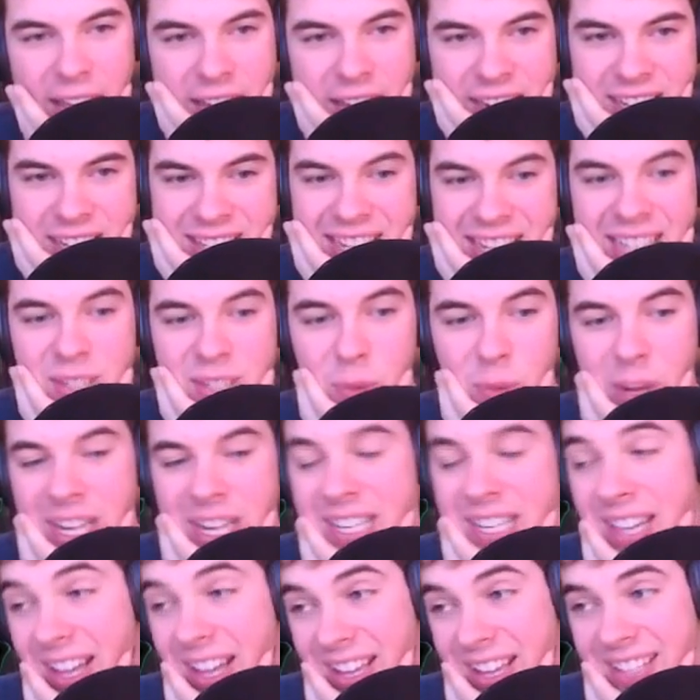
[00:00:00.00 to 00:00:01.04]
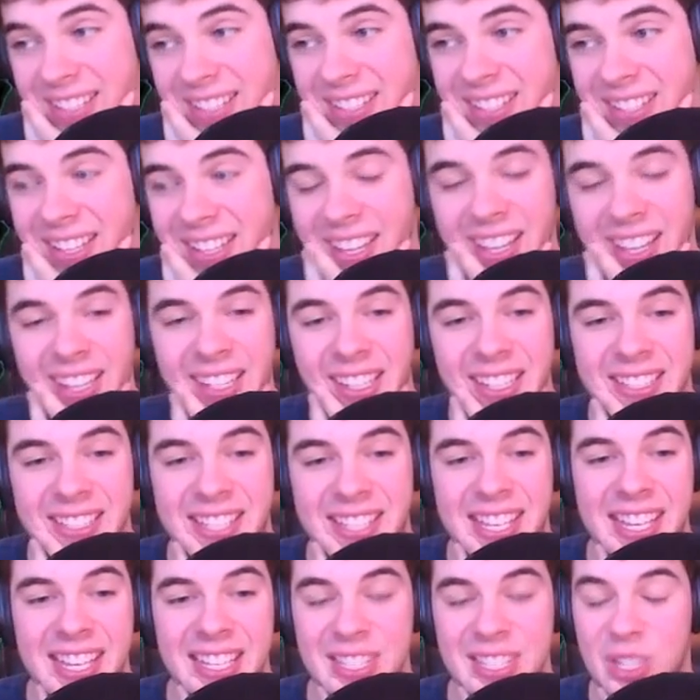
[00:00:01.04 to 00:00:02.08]
Because that's what he does. Because
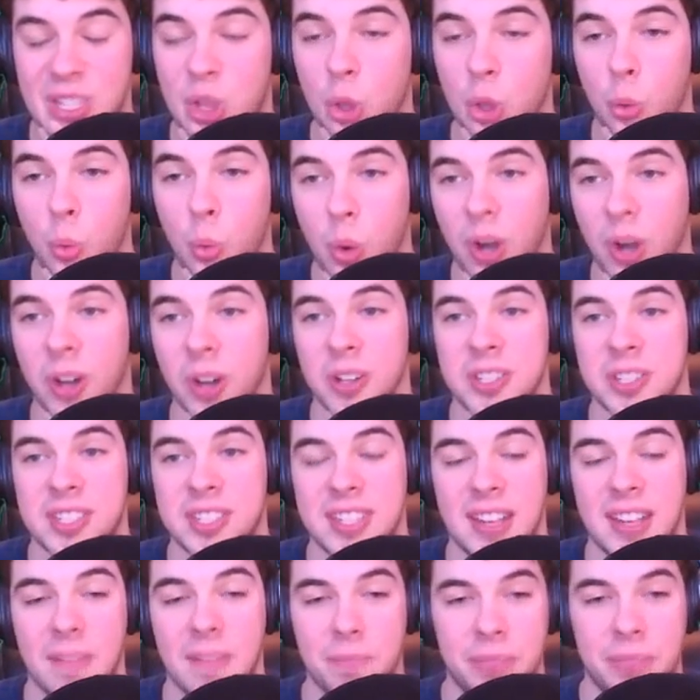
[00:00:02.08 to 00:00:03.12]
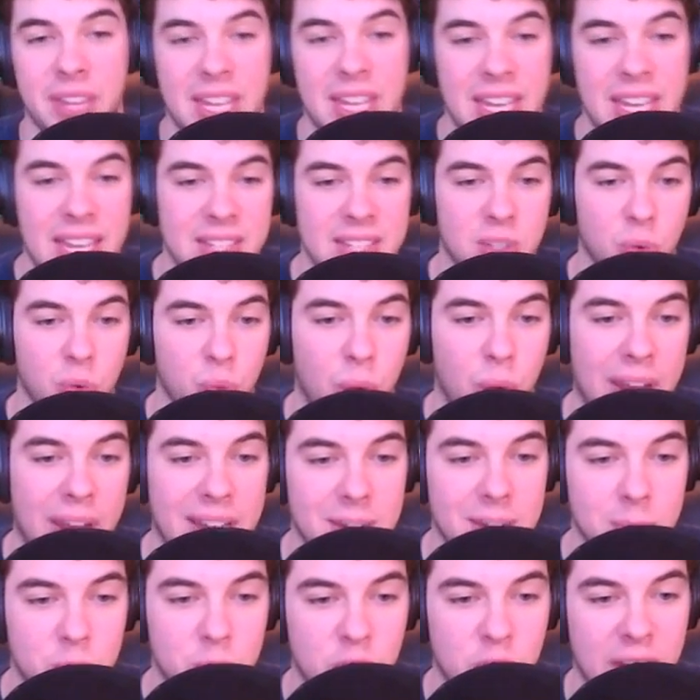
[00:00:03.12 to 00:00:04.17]
he is the worst, and he has a
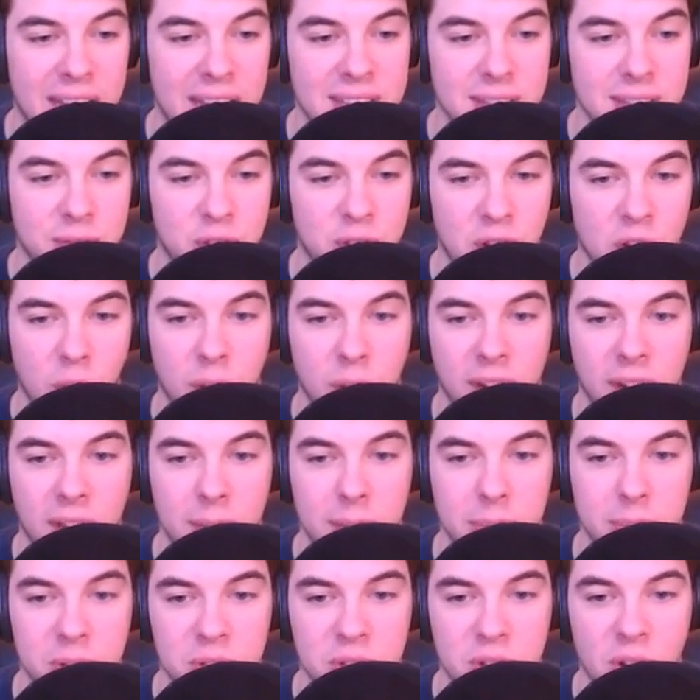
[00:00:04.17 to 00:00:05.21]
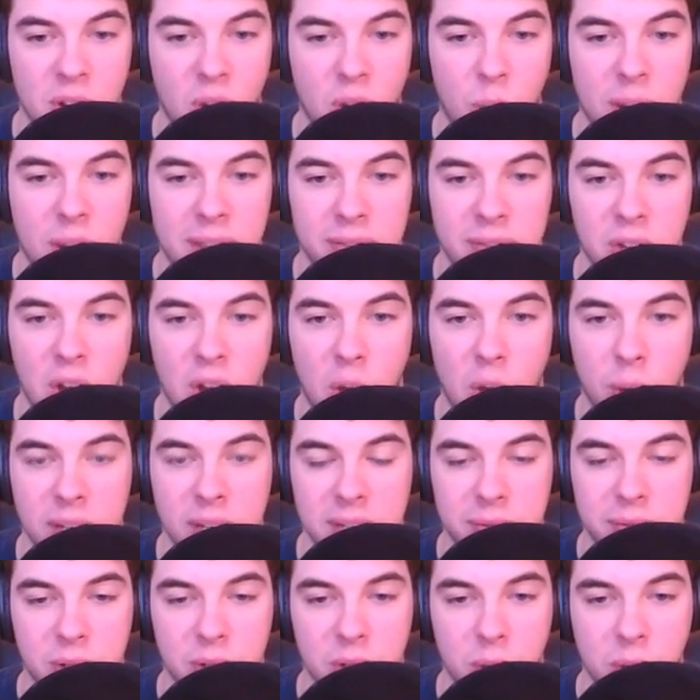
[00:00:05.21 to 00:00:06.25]
random chance of showing up. There's no way of
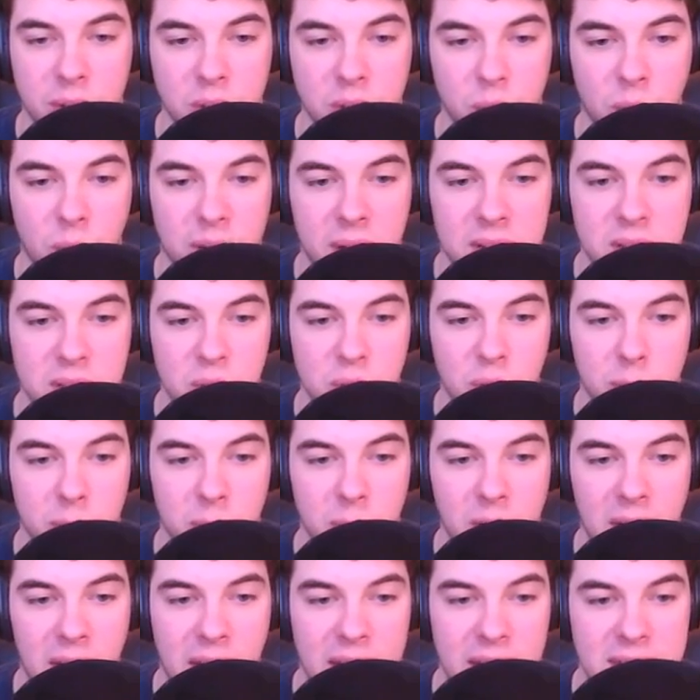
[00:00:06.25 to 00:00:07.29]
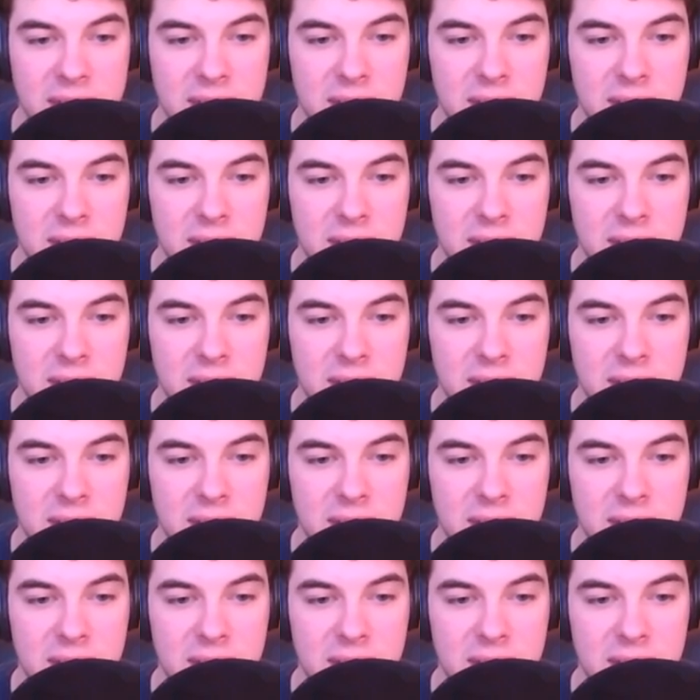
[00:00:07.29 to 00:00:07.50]
knowing if you're going to run into him or not.